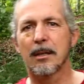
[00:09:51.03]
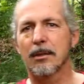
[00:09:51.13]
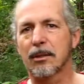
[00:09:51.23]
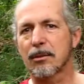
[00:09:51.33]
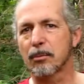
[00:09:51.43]

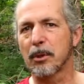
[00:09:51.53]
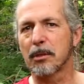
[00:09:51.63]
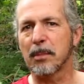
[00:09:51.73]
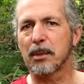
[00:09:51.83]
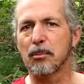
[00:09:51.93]
This
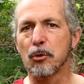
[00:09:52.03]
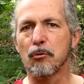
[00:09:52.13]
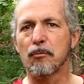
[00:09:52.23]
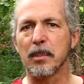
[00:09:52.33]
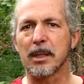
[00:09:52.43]
rhythmic
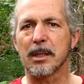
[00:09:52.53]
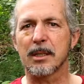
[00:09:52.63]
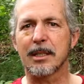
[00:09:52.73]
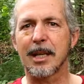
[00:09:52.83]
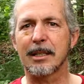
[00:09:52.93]
movement is
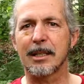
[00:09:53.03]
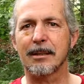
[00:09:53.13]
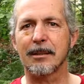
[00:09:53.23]
sending